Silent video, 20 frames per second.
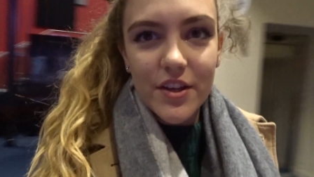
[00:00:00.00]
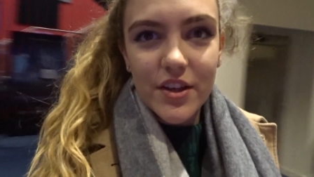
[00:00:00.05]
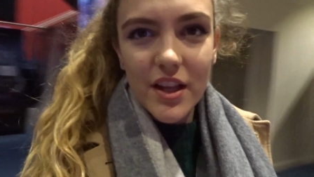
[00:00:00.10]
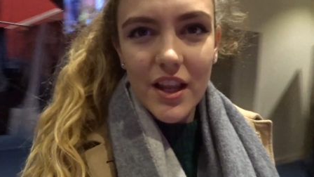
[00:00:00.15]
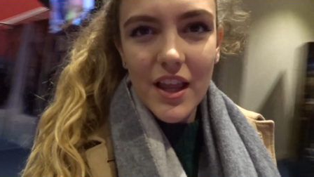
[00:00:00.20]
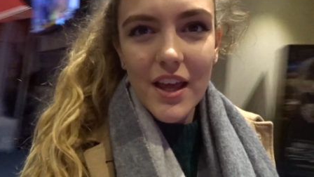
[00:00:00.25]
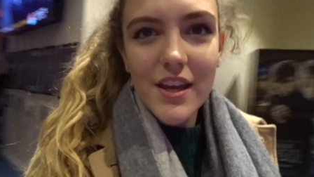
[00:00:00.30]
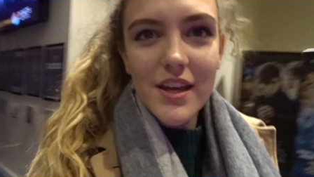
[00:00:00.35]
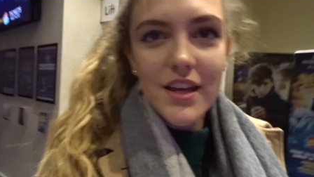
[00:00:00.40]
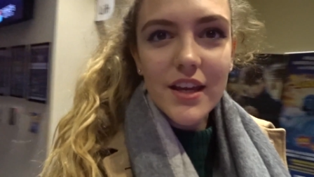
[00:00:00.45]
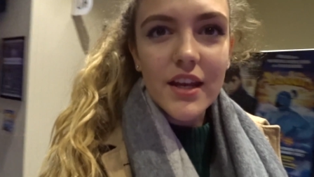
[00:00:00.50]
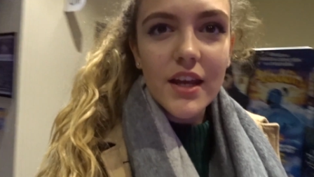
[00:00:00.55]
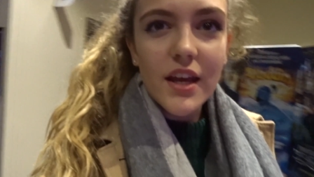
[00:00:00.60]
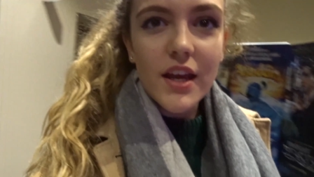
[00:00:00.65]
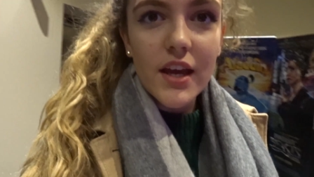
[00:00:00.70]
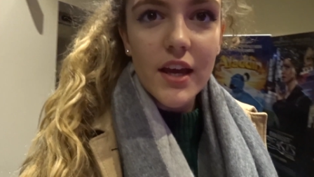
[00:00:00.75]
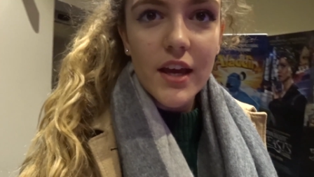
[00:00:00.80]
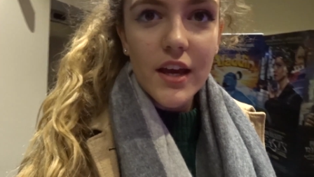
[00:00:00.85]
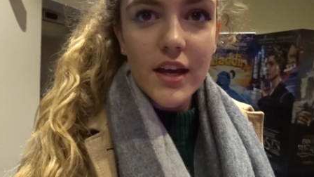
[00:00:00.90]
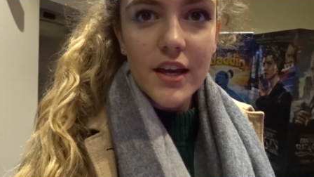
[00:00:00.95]
the lighting in
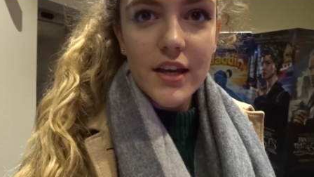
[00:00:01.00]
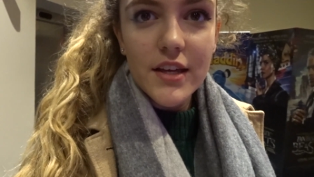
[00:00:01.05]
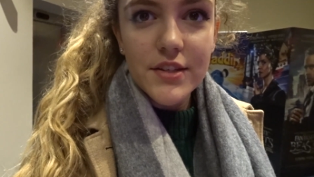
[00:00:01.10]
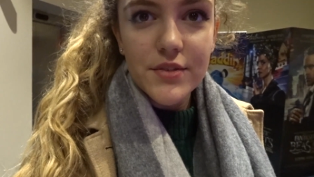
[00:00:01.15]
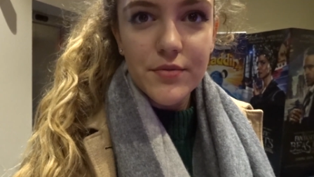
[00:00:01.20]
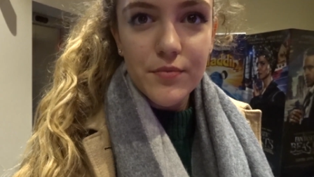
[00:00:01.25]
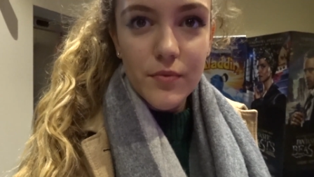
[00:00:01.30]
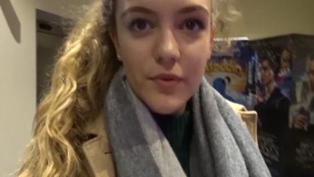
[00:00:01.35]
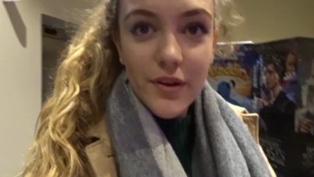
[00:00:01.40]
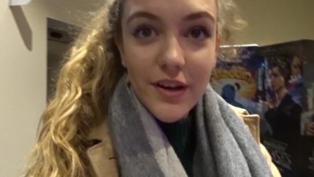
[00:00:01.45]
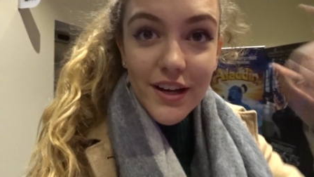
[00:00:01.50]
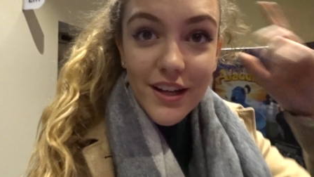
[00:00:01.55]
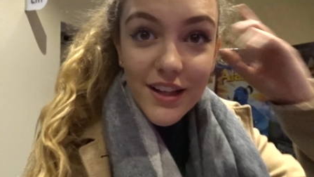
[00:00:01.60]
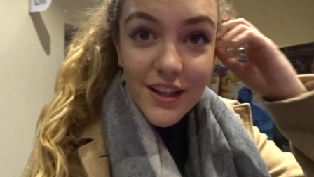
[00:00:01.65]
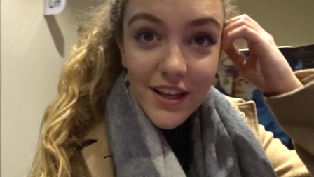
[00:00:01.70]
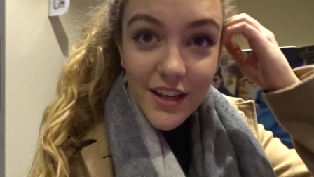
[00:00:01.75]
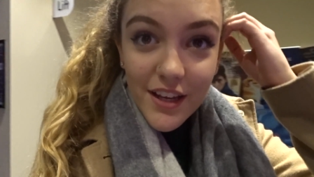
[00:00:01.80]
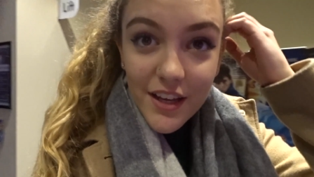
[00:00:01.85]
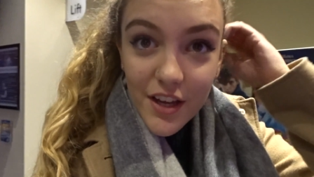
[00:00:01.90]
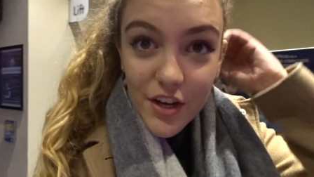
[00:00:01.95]
here is
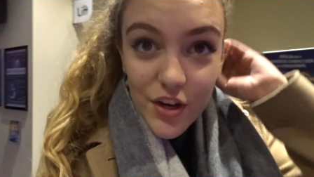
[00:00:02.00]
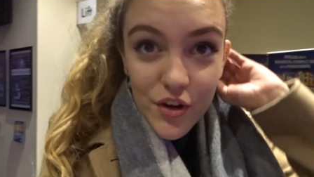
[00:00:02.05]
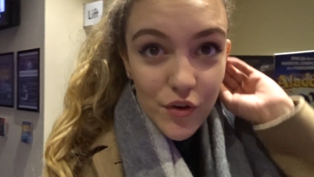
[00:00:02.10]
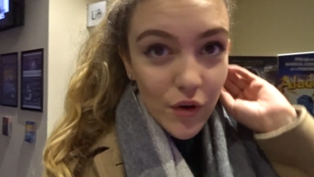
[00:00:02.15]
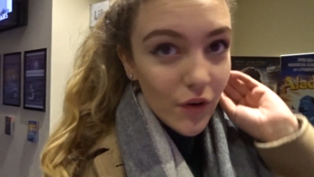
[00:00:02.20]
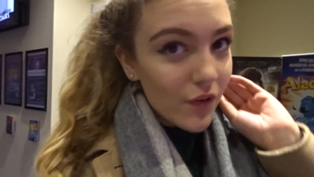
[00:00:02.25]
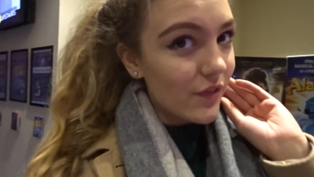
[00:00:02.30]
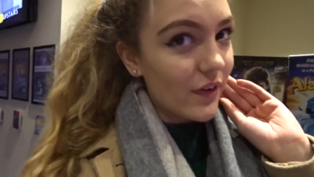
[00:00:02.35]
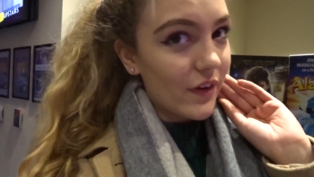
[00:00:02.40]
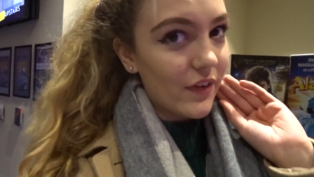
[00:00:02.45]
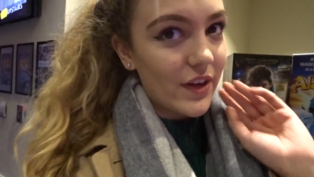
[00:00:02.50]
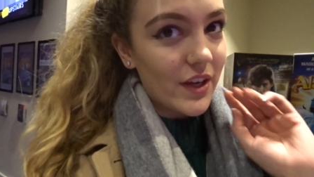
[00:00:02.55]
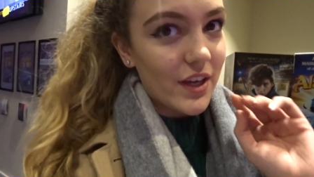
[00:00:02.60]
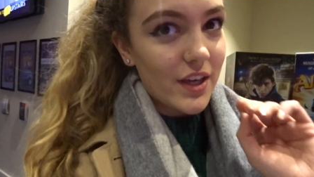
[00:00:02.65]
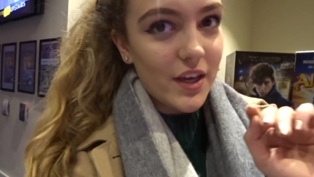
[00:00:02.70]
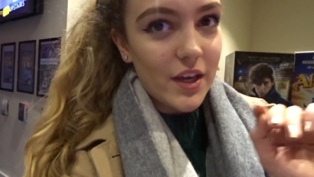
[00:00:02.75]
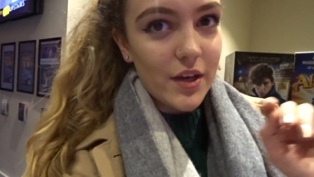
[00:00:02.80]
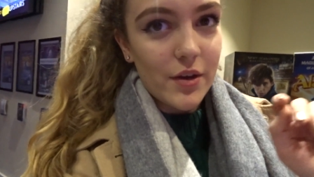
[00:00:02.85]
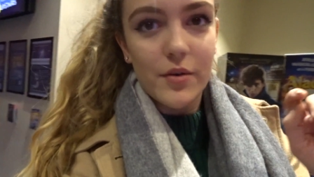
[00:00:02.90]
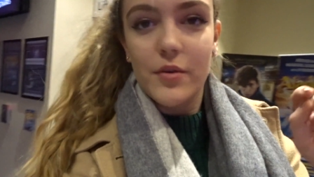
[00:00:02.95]
really not very
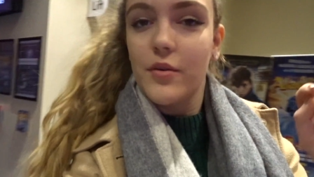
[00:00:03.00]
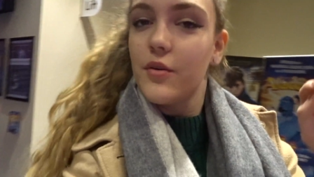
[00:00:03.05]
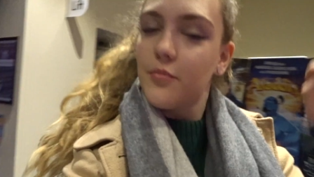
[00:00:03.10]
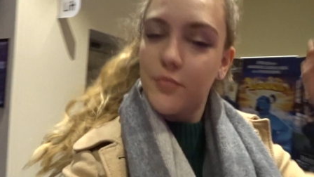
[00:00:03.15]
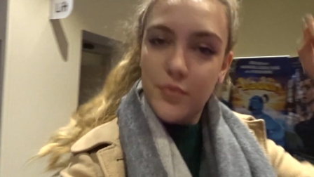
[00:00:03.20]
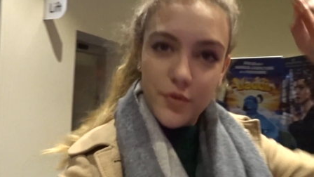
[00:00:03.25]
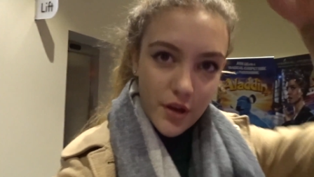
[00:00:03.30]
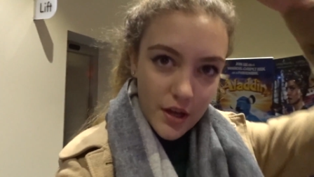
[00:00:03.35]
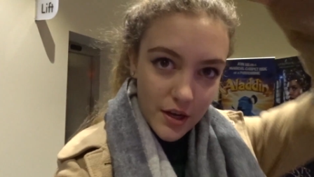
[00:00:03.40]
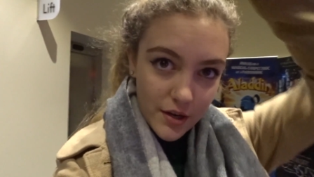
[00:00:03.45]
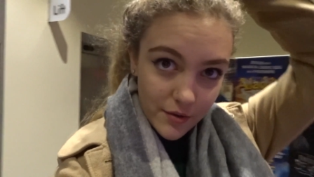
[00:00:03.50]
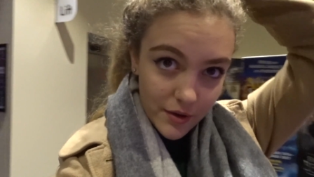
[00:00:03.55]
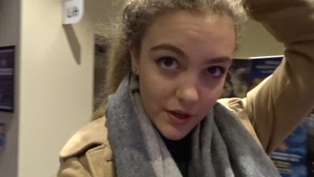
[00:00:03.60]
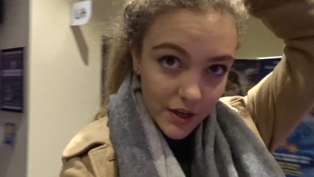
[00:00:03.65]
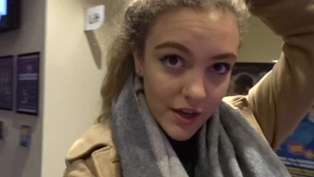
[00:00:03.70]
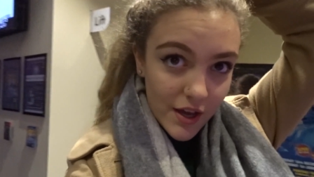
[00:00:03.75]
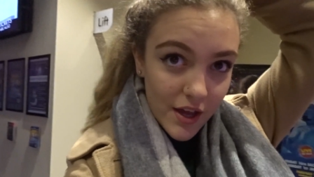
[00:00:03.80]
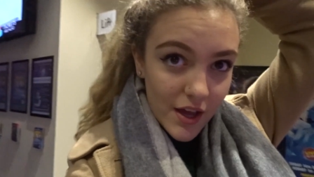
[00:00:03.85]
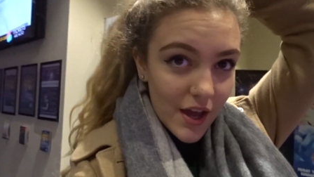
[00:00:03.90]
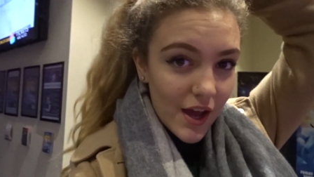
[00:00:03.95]
cute, but
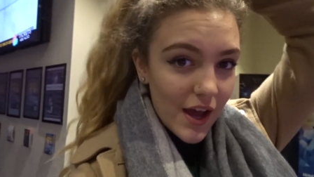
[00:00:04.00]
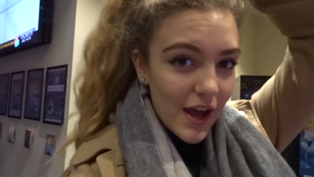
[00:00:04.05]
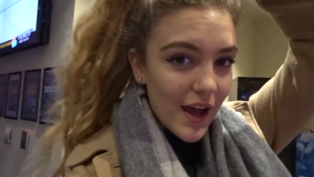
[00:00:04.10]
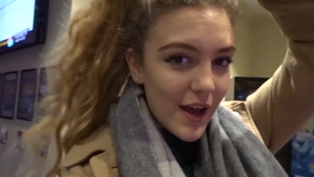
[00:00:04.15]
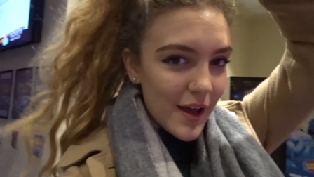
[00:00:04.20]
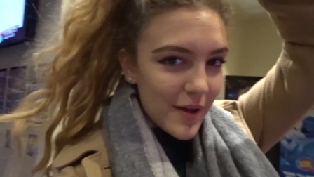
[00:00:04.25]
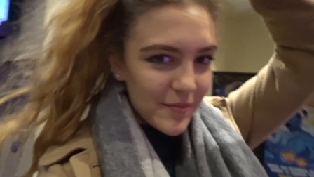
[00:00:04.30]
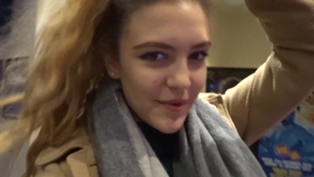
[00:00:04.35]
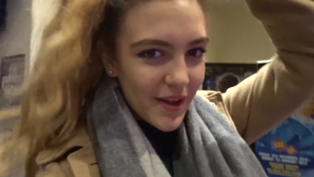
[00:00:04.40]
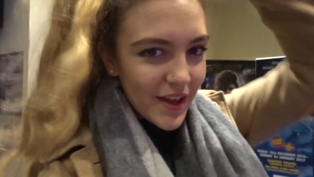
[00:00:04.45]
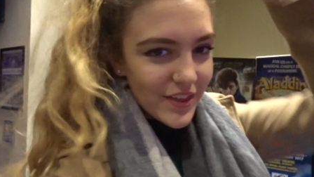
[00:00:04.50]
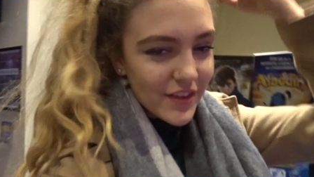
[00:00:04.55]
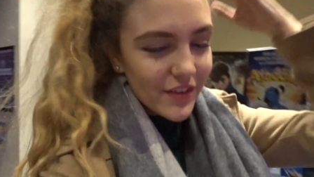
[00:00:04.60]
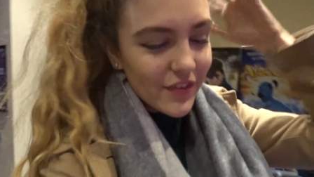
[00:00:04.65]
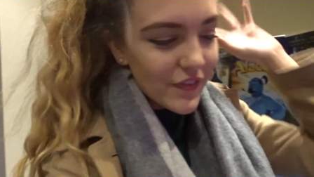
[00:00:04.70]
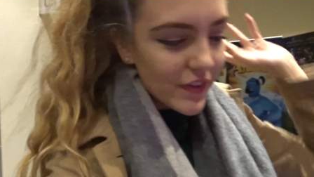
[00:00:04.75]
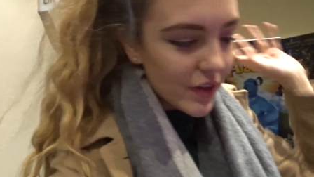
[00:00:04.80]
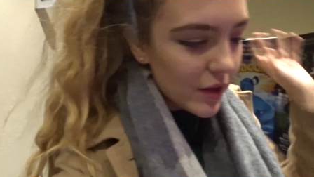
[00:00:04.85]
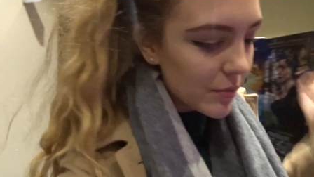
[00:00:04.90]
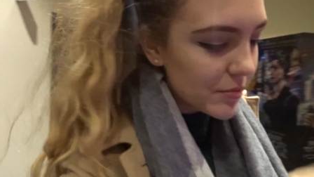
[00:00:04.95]
anyway, um, the
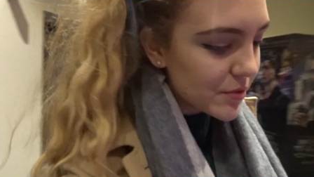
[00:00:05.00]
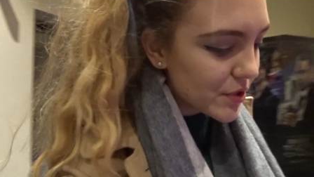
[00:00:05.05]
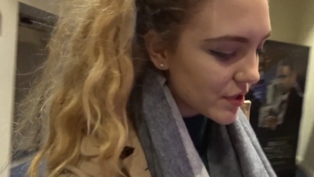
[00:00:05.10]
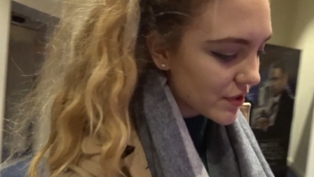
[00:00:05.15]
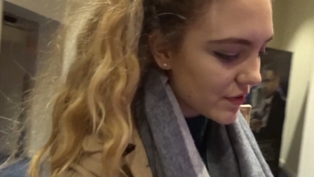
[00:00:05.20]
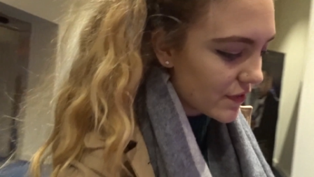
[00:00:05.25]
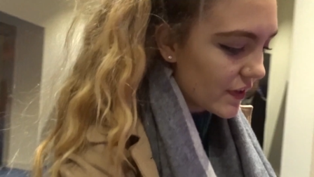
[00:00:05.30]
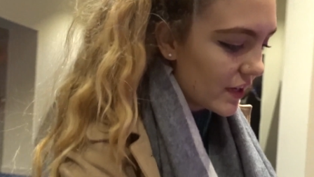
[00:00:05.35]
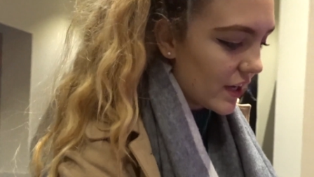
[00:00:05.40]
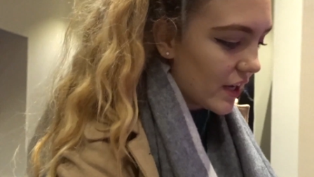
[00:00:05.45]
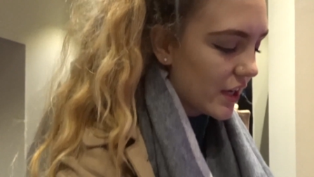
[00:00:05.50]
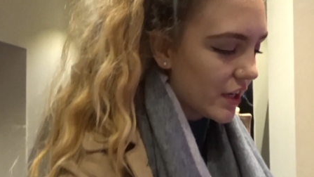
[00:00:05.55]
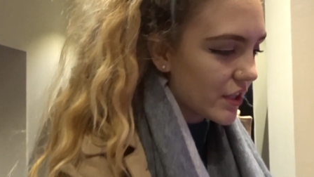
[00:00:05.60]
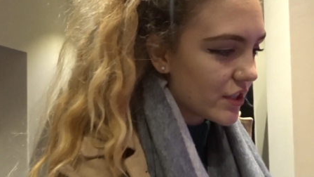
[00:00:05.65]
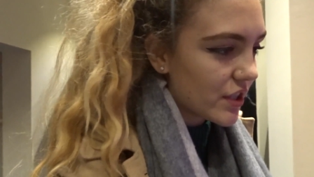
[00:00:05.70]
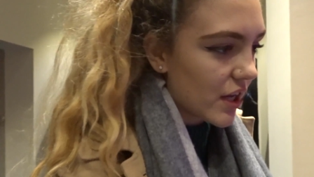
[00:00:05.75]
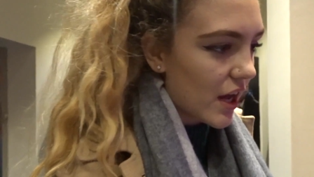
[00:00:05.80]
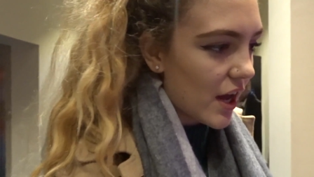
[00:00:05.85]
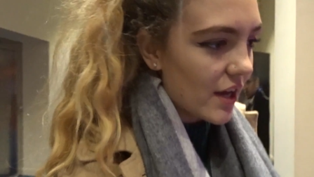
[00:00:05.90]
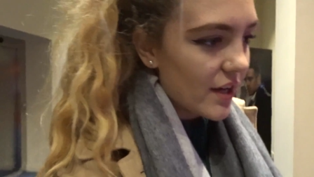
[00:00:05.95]
film just
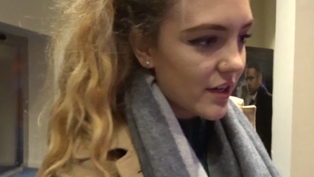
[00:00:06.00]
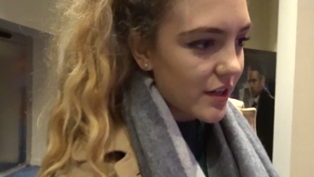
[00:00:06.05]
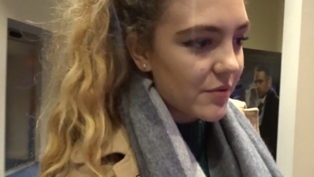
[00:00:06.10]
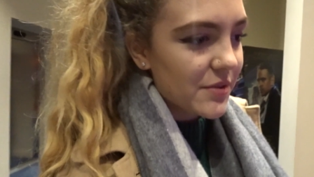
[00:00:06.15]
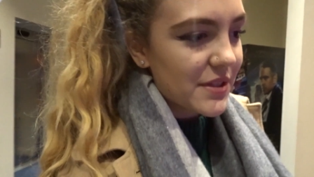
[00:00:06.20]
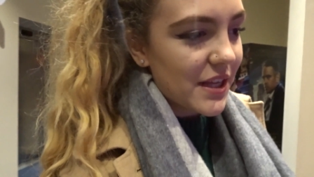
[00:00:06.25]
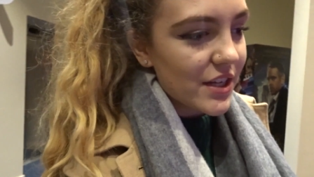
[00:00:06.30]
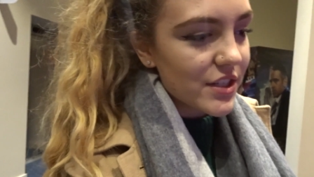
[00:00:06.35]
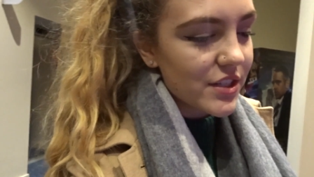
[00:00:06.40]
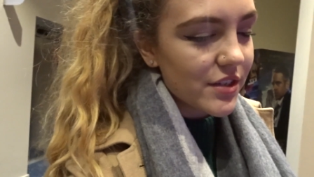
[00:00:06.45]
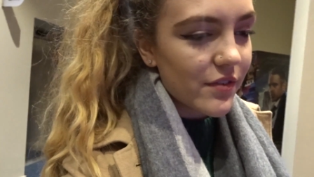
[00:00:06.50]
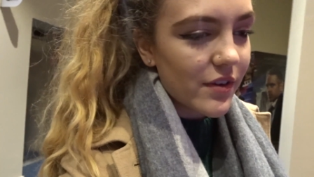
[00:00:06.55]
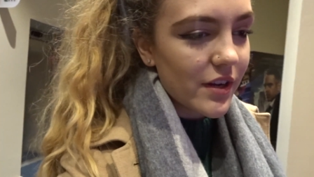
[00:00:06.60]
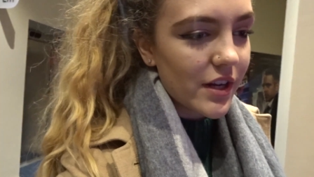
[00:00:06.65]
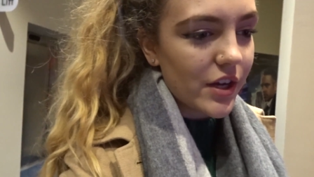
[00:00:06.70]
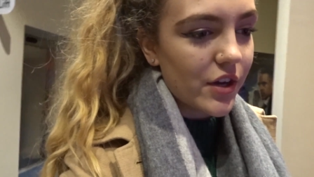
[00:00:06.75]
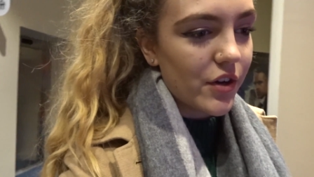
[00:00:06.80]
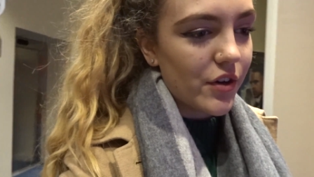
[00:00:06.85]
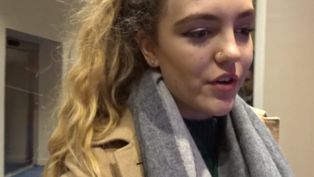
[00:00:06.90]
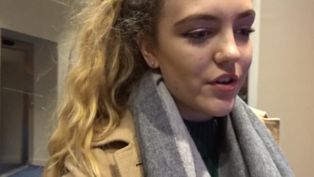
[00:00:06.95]
finished and it was actually
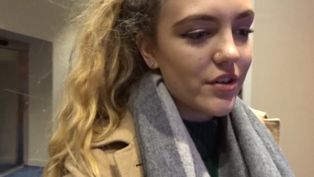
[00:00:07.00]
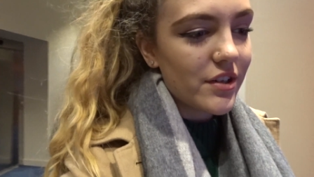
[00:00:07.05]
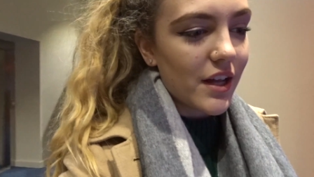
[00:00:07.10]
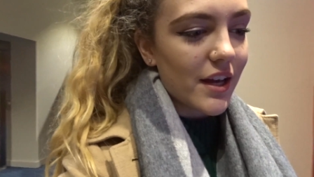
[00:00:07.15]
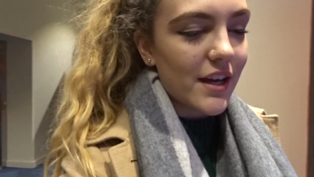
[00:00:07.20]
really good.